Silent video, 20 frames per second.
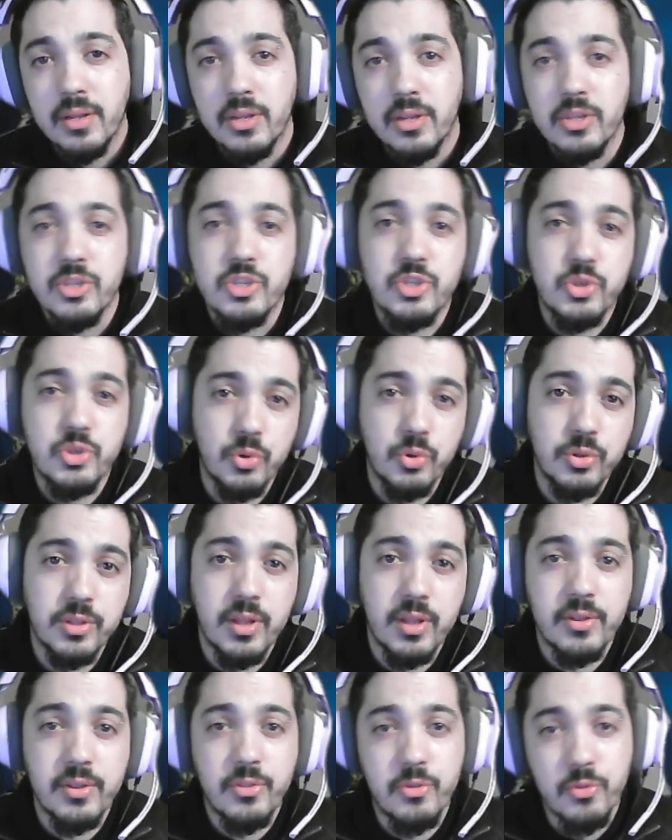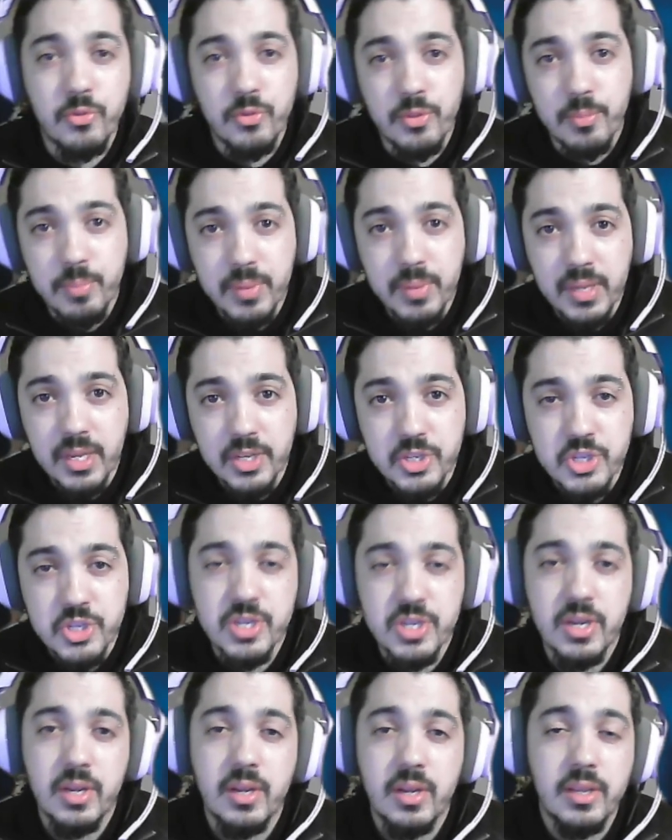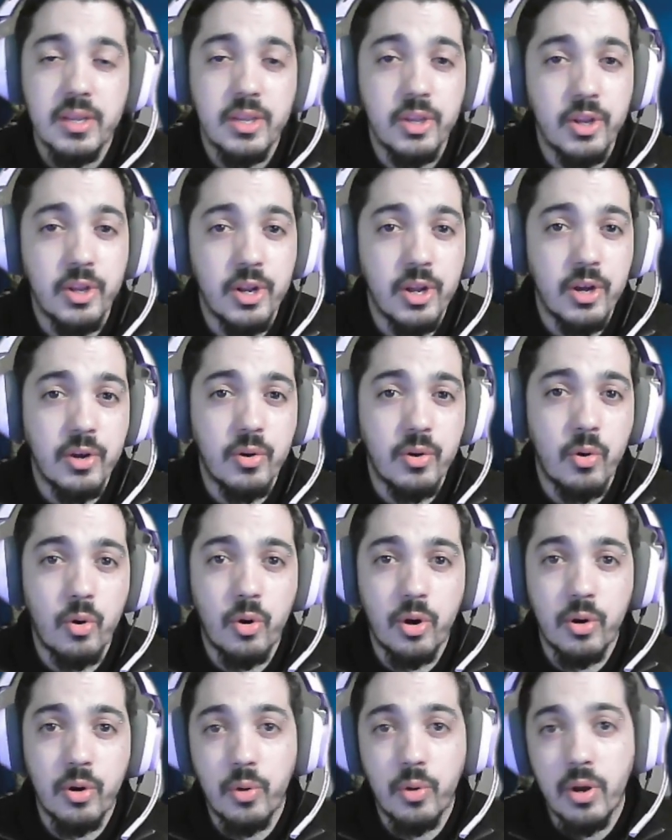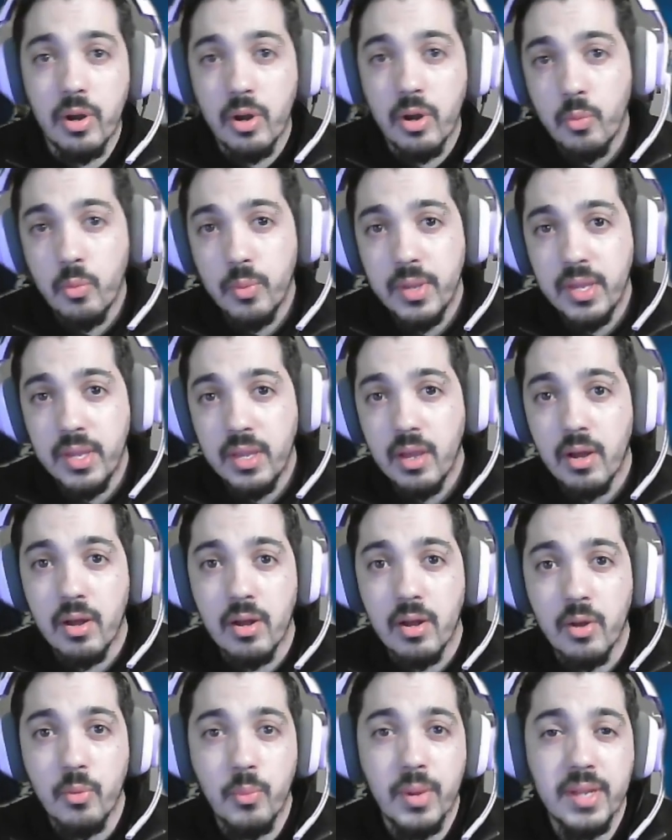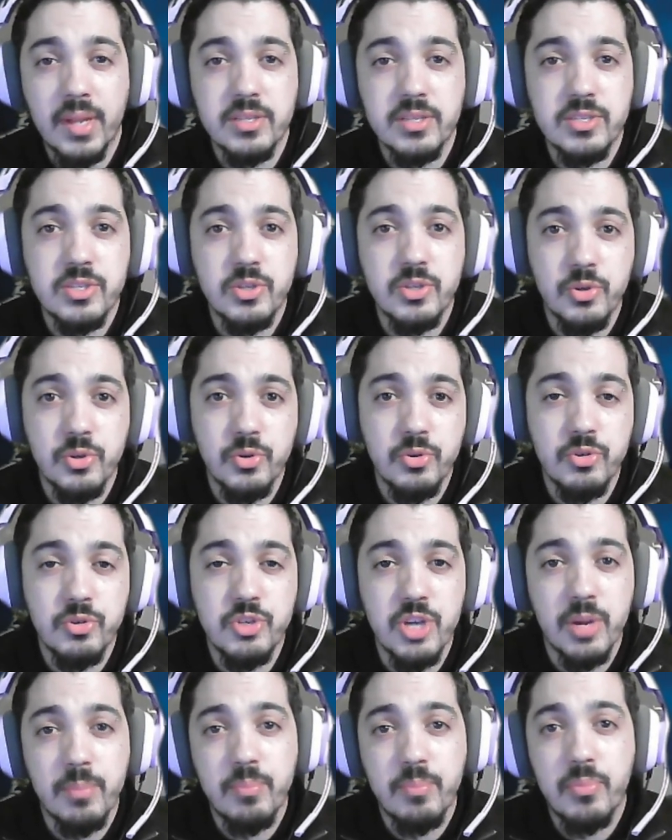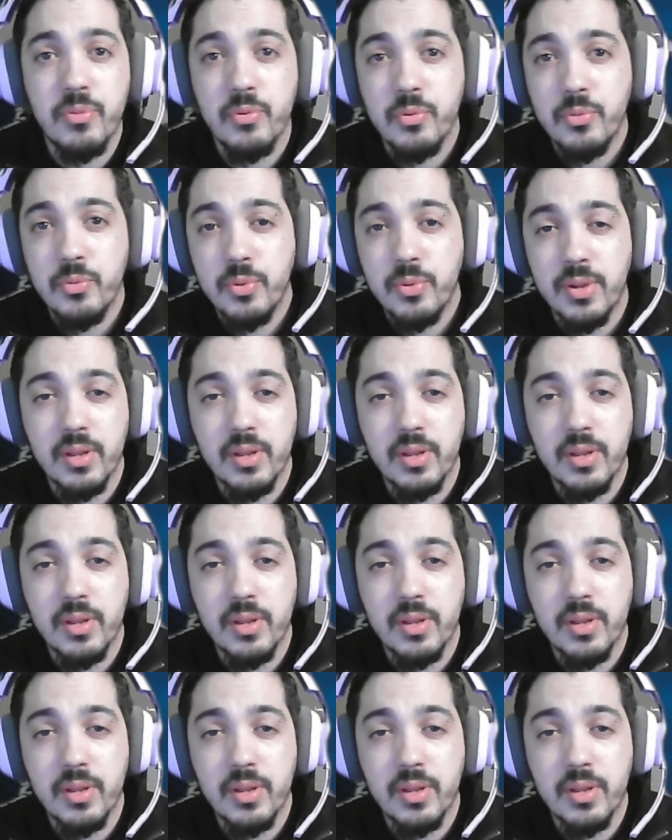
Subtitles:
strolled on through the beach, you know, or oh, we all went to jump through